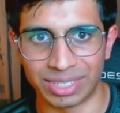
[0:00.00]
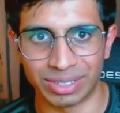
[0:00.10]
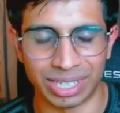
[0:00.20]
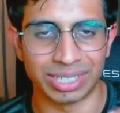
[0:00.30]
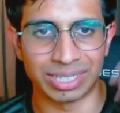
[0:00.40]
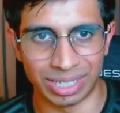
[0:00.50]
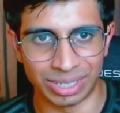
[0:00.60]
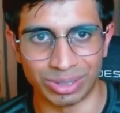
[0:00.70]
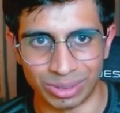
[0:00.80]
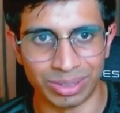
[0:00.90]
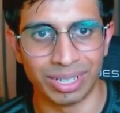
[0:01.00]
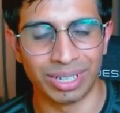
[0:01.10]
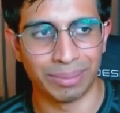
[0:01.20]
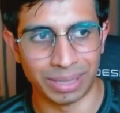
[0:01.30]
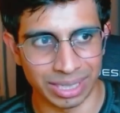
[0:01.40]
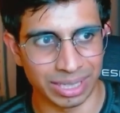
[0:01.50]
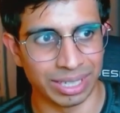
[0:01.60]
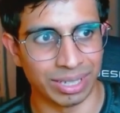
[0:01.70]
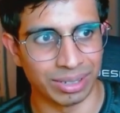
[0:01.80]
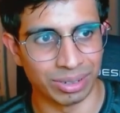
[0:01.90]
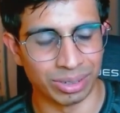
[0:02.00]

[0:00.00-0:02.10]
So they just need to basically